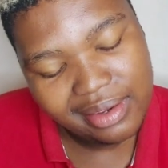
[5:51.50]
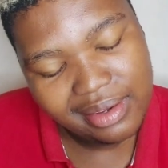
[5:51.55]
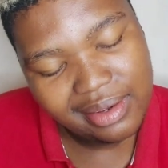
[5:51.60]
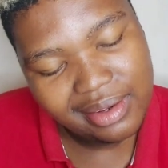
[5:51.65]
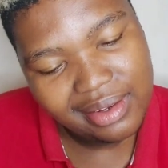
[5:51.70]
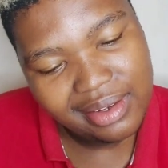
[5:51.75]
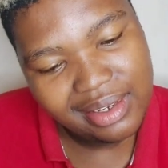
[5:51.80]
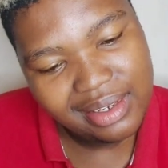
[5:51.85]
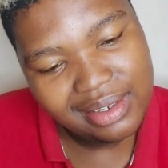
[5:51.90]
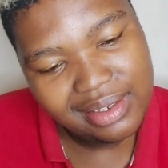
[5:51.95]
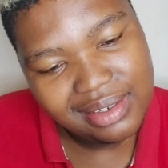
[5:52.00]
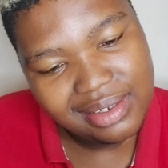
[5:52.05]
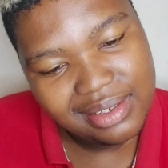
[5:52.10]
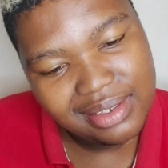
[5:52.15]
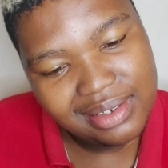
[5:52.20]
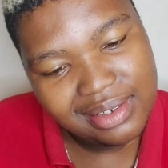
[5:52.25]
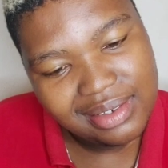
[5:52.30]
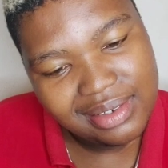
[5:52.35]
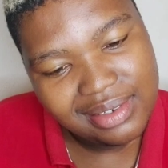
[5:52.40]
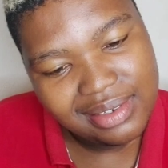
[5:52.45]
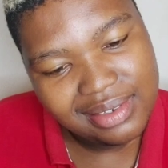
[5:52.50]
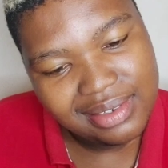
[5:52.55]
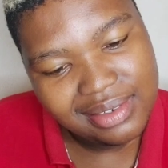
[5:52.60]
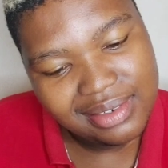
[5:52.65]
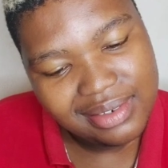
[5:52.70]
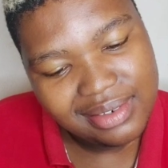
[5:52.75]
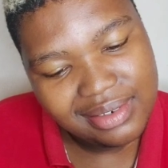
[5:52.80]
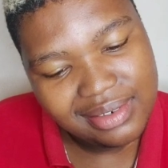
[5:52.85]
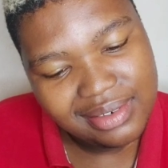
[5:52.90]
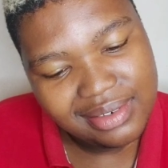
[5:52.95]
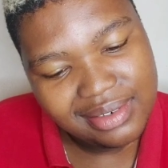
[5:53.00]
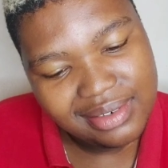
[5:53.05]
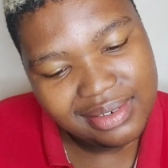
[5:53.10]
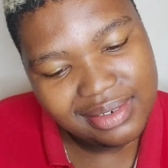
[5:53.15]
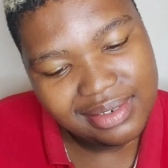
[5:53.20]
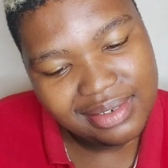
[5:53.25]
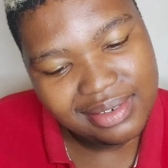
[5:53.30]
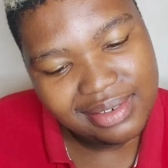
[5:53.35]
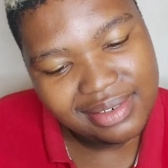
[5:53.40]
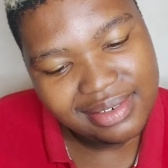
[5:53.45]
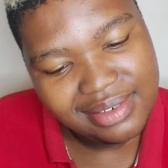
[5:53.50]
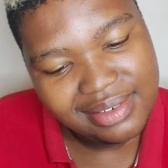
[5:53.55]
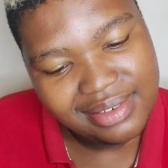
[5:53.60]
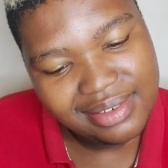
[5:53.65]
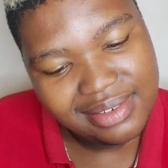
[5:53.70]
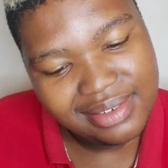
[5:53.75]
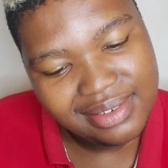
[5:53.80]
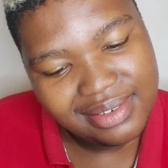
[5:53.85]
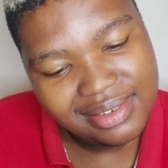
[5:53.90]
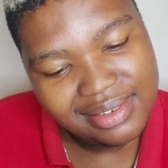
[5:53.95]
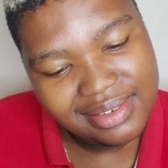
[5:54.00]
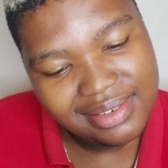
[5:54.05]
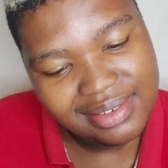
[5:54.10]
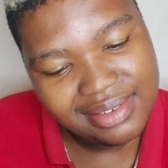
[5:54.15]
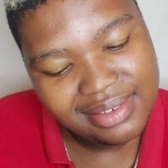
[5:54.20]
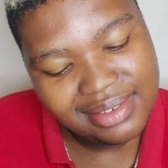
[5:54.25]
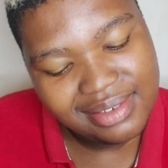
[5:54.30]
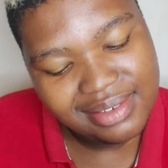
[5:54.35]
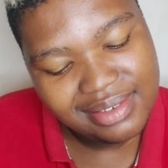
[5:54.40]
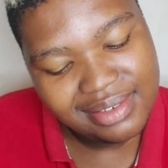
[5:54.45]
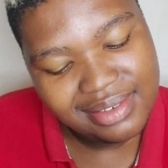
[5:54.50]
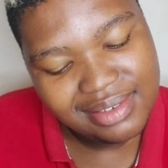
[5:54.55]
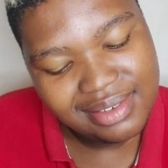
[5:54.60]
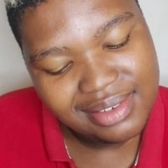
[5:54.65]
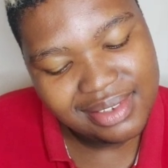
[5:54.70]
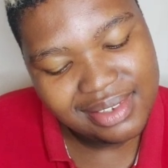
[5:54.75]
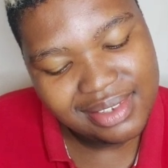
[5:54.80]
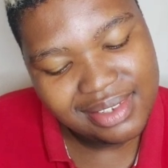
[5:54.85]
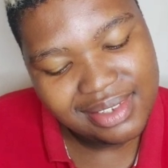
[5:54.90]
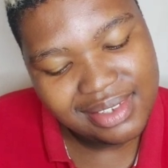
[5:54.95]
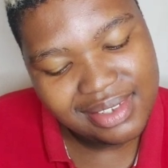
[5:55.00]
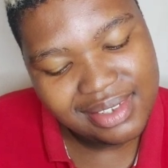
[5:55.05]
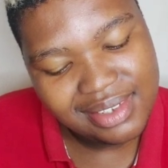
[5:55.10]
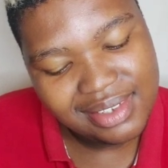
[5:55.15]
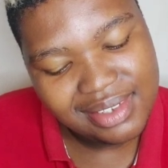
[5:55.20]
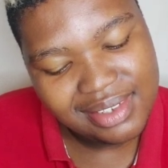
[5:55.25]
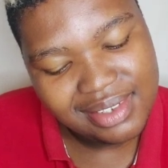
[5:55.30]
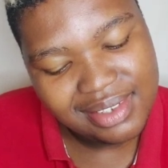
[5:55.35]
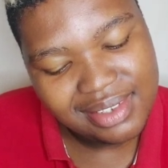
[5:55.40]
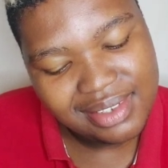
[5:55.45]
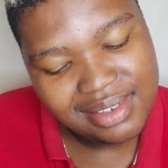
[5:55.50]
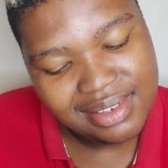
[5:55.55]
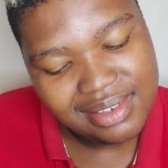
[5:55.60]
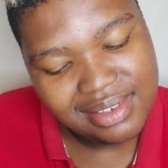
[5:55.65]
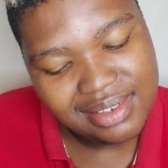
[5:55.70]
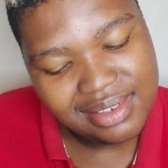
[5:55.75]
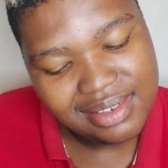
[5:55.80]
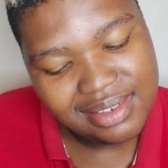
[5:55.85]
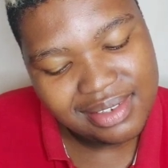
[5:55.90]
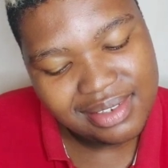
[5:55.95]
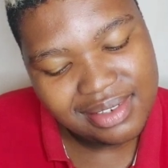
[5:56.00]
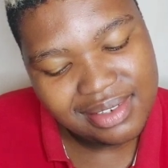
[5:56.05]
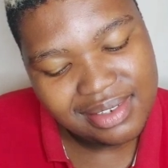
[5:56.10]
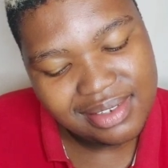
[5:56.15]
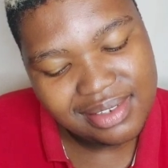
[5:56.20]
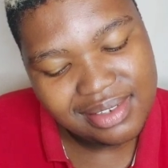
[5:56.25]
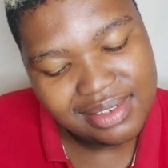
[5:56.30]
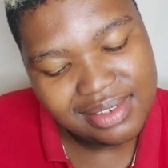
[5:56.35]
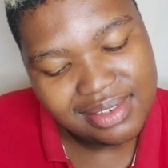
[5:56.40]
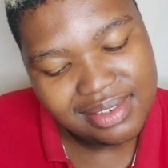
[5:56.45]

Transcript: Nobody speaks.